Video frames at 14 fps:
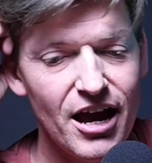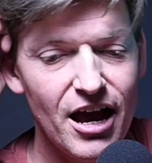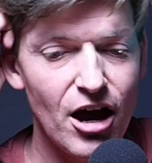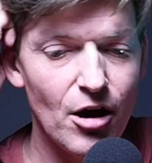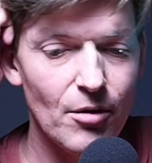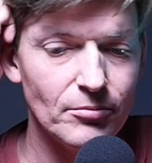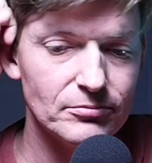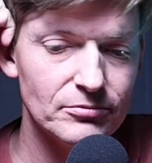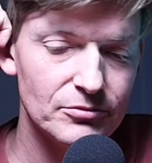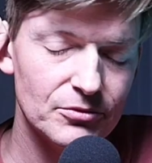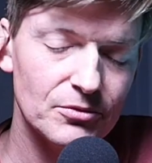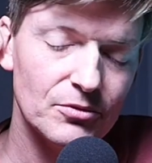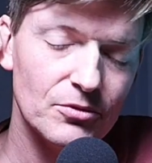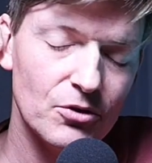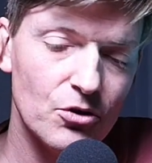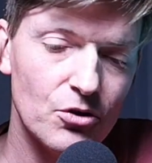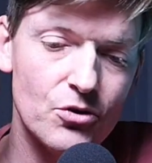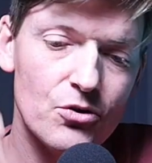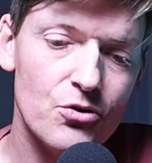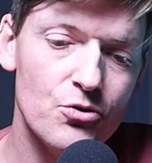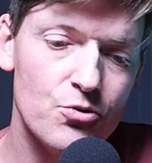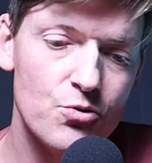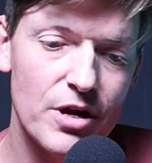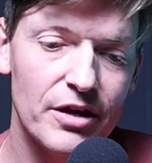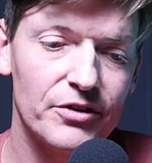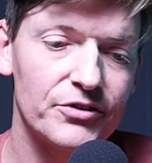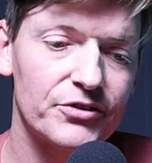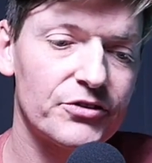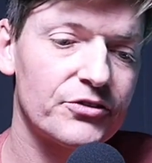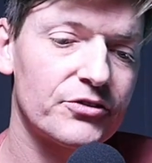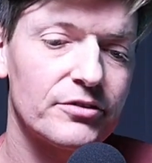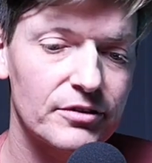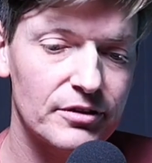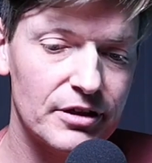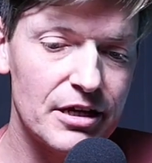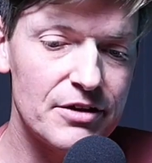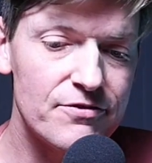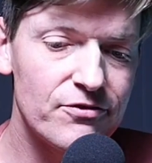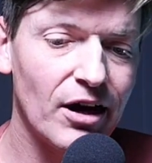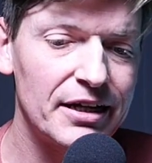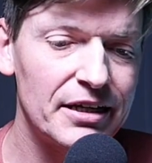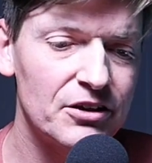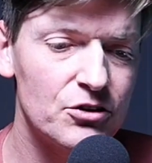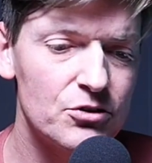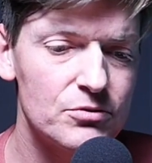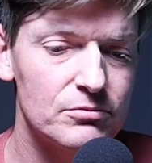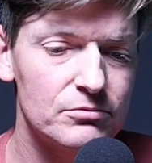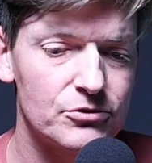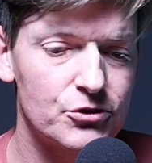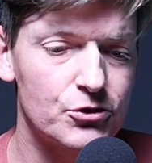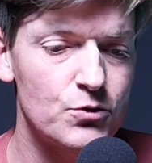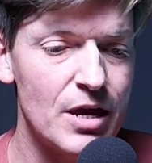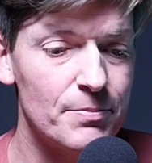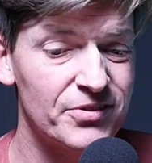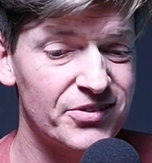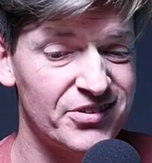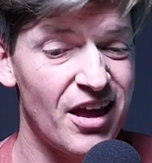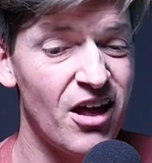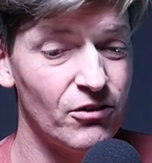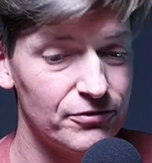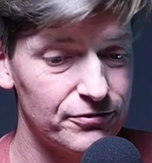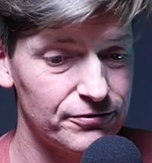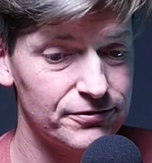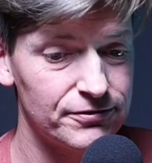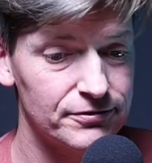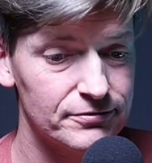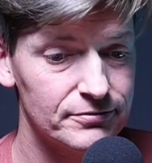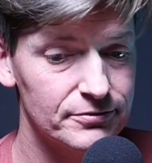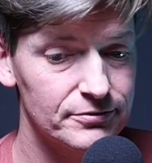um, who is inviting you to himself